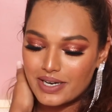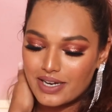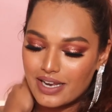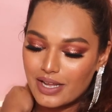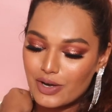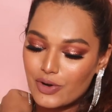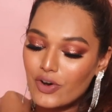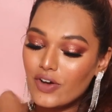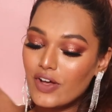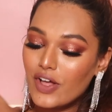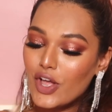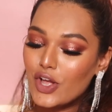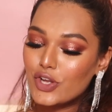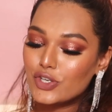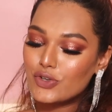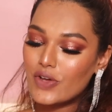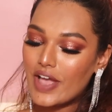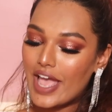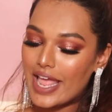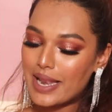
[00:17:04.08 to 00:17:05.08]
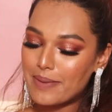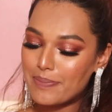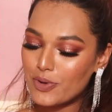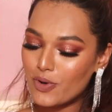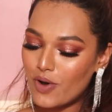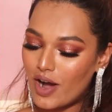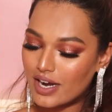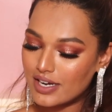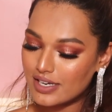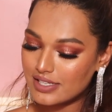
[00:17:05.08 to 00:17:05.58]
padhne ko. To help
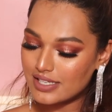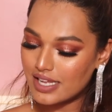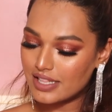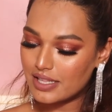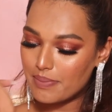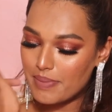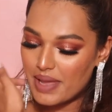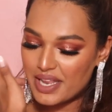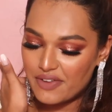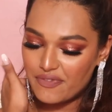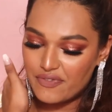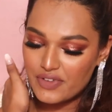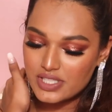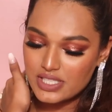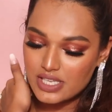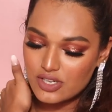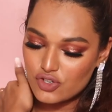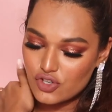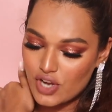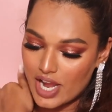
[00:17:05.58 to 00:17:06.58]
you understand the benefits and